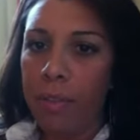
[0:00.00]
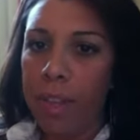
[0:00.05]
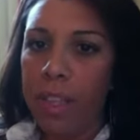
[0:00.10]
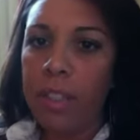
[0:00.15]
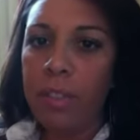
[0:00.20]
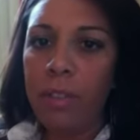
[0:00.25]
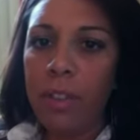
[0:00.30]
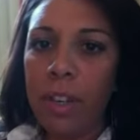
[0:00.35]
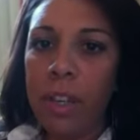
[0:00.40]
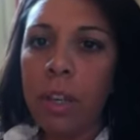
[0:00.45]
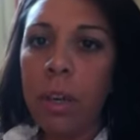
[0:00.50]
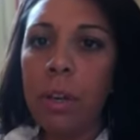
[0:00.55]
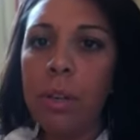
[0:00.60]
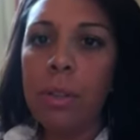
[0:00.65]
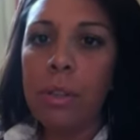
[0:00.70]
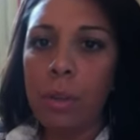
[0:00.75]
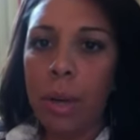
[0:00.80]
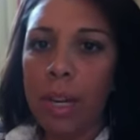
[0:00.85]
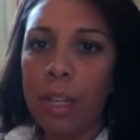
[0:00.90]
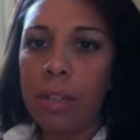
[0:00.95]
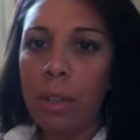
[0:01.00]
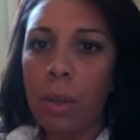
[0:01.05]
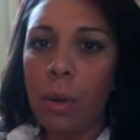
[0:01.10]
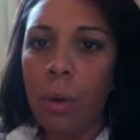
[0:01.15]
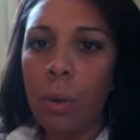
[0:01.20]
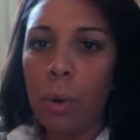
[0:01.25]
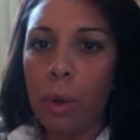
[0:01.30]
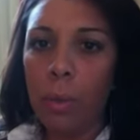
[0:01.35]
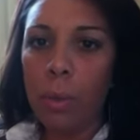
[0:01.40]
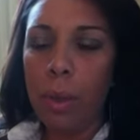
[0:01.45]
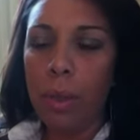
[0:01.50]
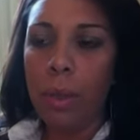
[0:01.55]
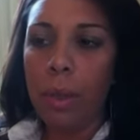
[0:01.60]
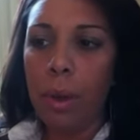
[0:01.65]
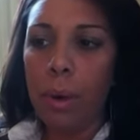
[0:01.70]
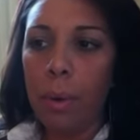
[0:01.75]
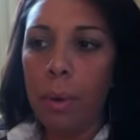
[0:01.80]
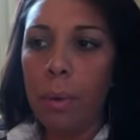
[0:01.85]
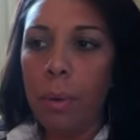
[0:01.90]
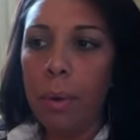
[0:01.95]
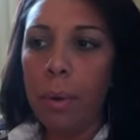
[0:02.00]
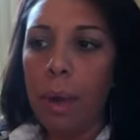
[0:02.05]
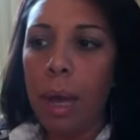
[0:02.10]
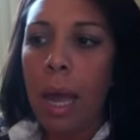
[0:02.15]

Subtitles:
this video strikes a chord with you